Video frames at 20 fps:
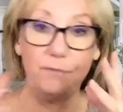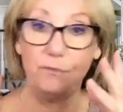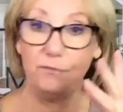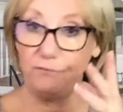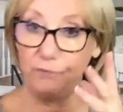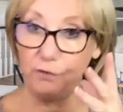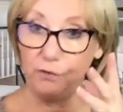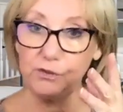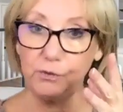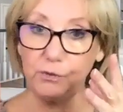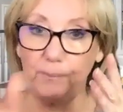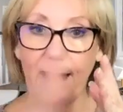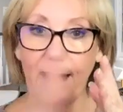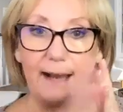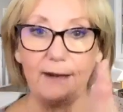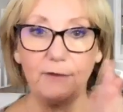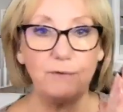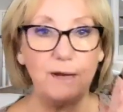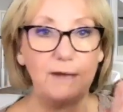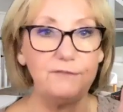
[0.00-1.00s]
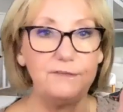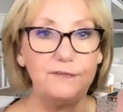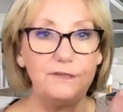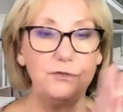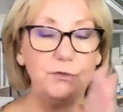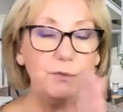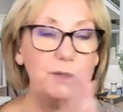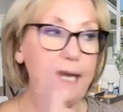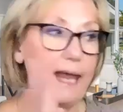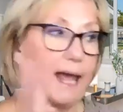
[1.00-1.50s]
virtual backgrounds that
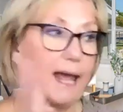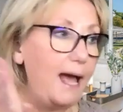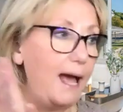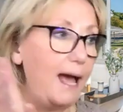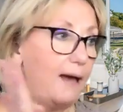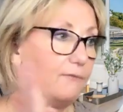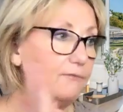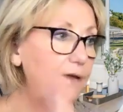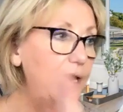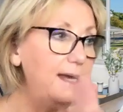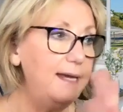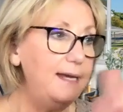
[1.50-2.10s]
you can have,